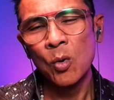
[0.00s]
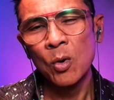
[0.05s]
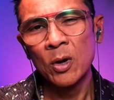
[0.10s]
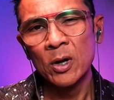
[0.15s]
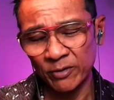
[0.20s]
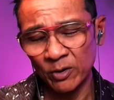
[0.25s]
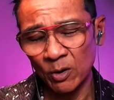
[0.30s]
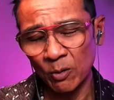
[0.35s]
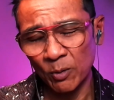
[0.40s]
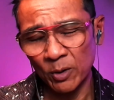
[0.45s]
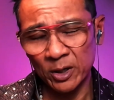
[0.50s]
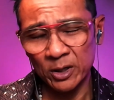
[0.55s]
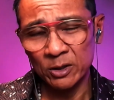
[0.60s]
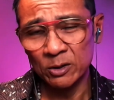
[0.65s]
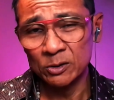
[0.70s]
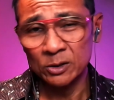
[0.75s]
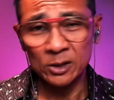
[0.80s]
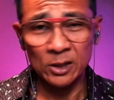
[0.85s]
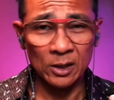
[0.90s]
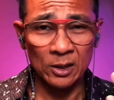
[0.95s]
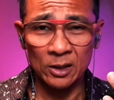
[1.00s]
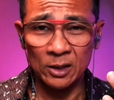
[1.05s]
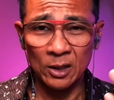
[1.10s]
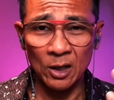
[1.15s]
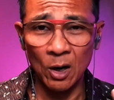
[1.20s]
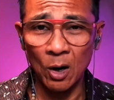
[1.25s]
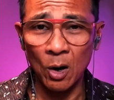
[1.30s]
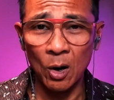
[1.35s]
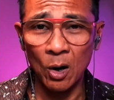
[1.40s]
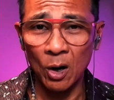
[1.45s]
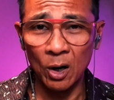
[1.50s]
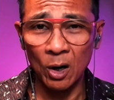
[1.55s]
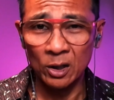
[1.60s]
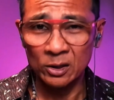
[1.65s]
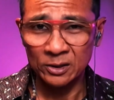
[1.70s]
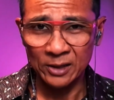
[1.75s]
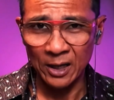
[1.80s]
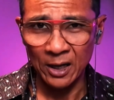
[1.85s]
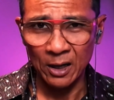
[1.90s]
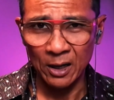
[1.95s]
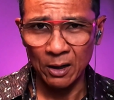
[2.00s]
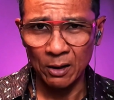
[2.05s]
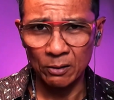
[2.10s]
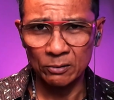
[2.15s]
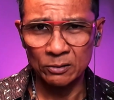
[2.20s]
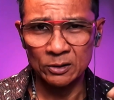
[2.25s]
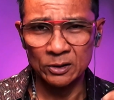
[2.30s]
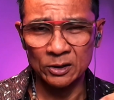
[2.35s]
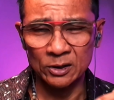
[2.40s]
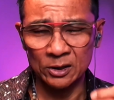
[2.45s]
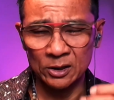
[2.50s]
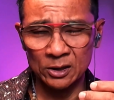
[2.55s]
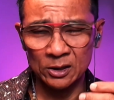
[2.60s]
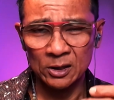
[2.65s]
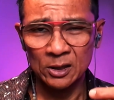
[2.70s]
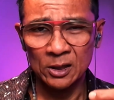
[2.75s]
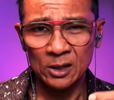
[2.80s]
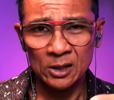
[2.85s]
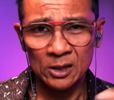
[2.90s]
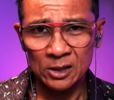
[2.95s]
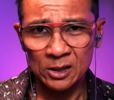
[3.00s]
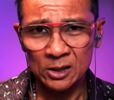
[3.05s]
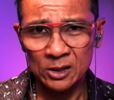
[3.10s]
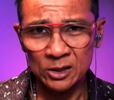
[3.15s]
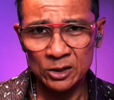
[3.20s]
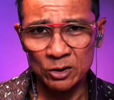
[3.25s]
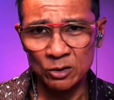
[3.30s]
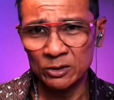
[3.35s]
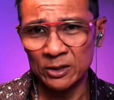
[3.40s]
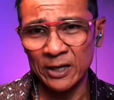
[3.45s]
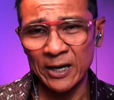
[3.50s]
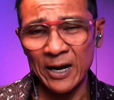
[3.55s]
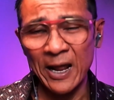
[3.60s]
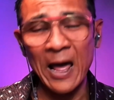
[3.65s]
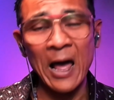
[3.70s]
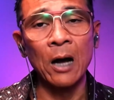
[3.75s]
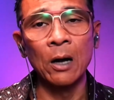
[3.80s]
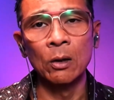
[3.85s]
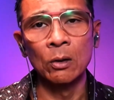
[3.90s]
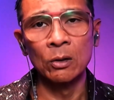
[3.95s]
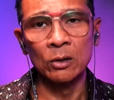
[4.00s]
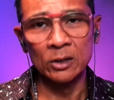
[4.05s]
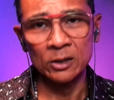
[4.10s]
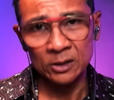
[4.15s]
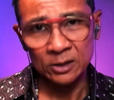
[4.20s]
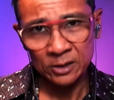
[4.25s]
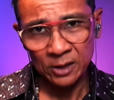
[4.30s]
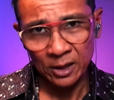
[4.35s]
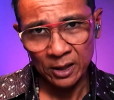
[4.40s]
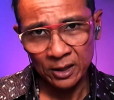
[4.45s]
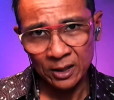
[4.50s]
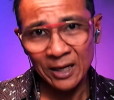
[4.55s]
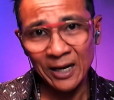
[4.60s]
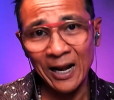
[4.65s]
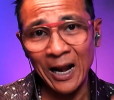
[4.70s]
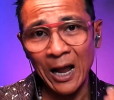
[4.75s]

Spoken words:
If you don't want to use the R sound, just use an L instead.